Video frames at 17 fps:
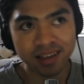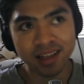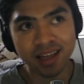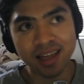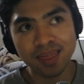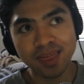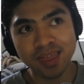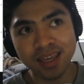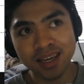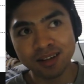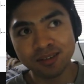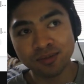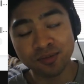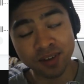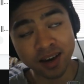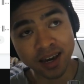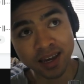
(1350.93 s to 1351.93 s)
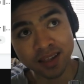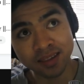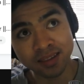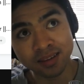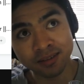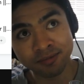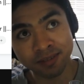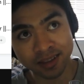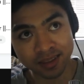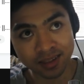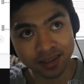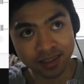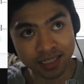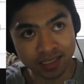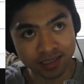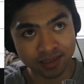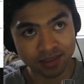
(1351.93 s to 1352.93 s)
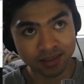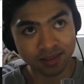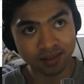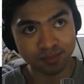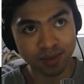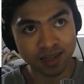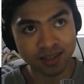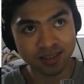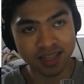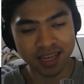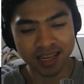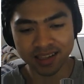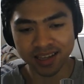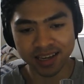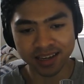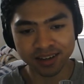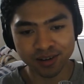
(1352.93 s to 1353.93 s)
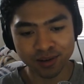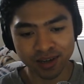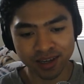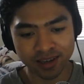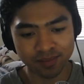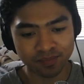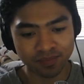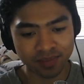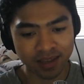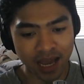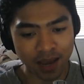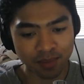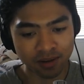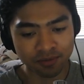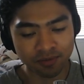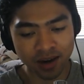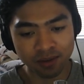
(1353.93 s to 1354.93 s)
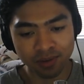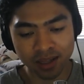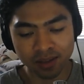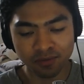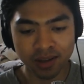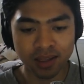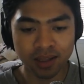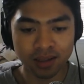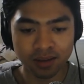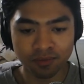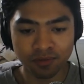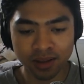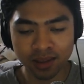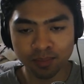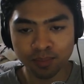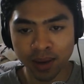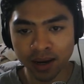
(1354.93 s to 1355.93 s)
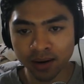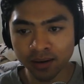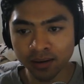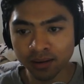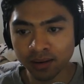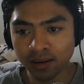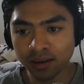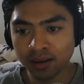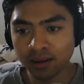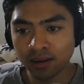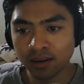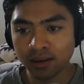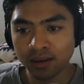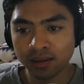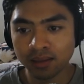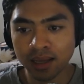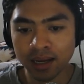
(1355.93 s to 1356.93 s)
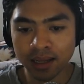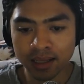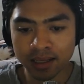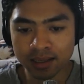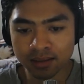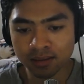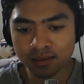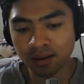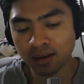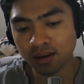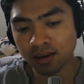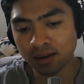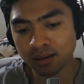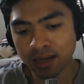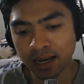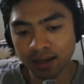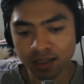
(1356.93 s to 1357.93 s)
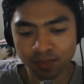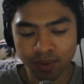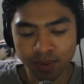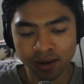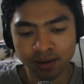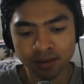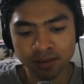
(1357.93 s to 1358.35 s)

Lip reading: and then find the least by saying like, okay, I mean find the pair that is the tightest pair.